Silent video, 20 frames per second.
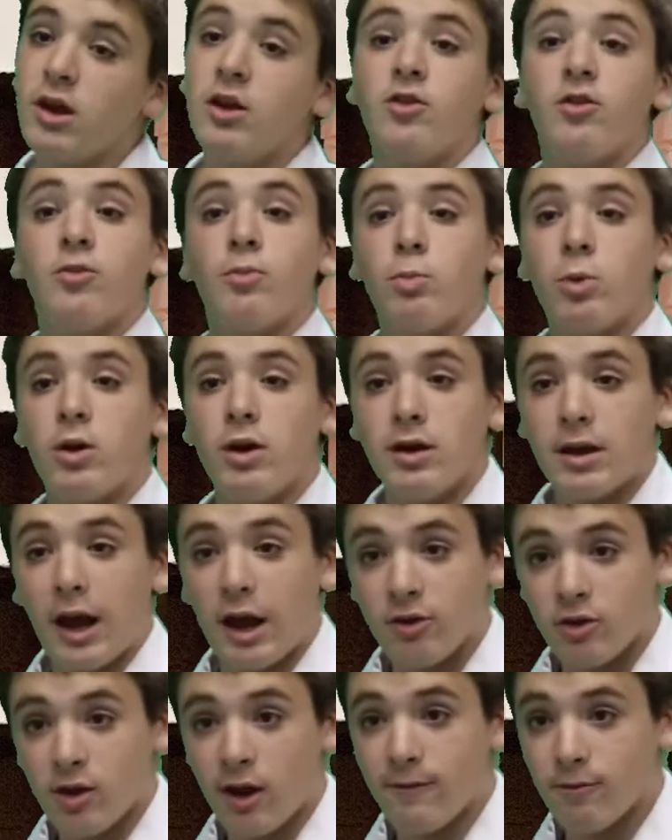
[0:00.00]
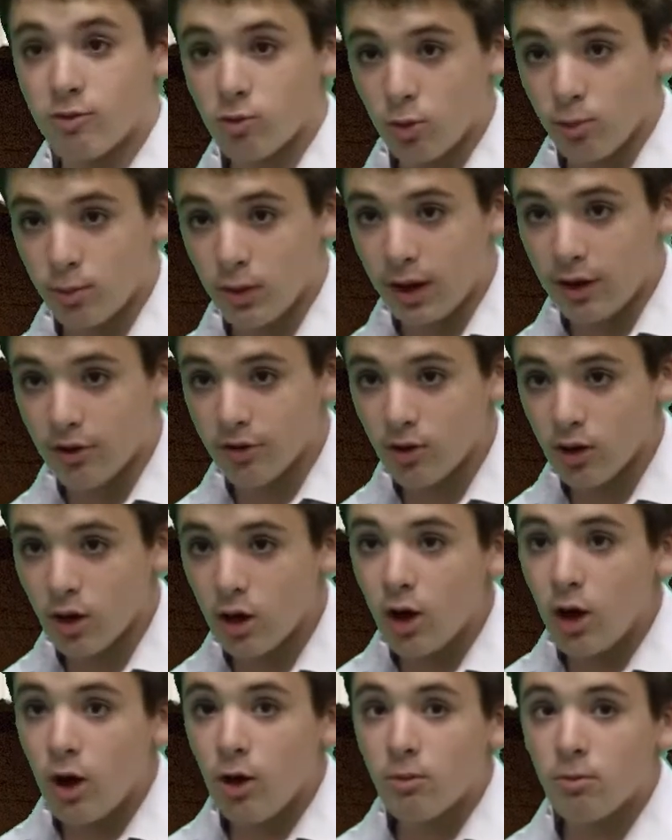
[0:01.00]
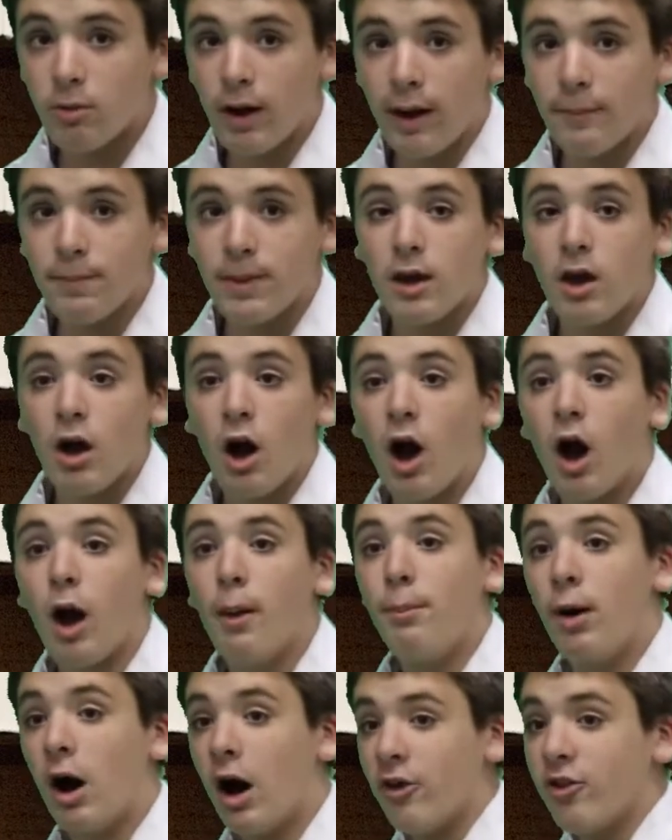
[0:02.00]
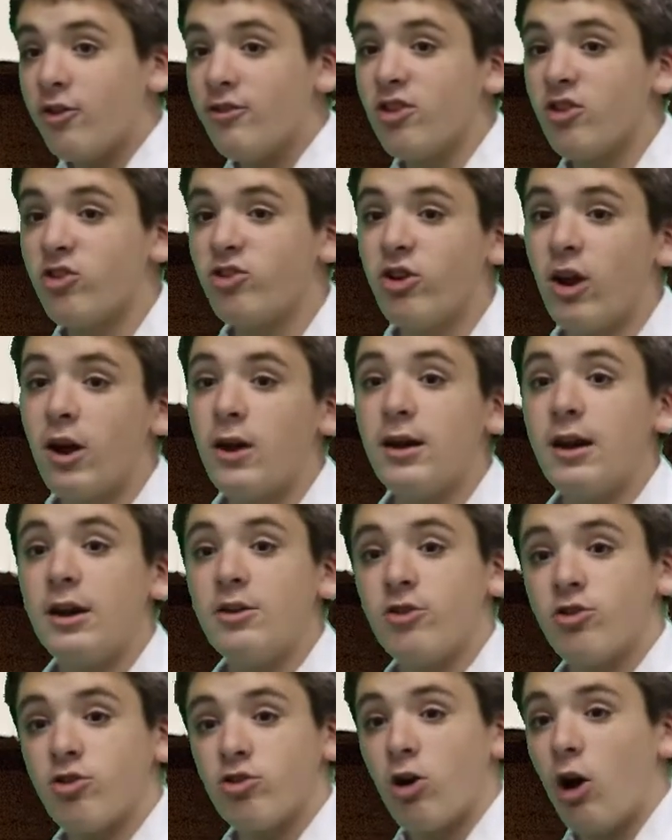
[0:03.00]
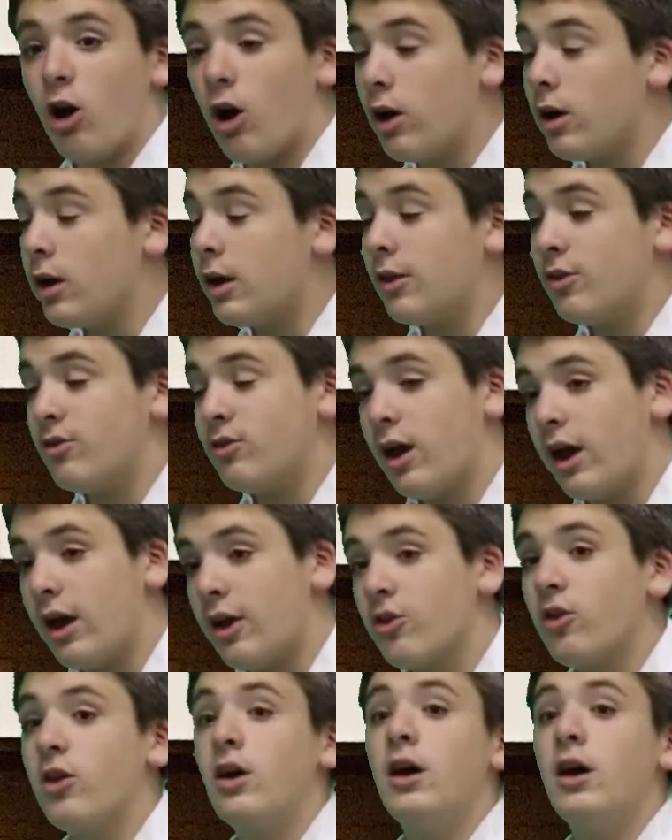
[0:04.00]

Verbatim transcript: it's a pretty nice, comfortable place, right? Uh, positive this chair, it's strong, it's nice,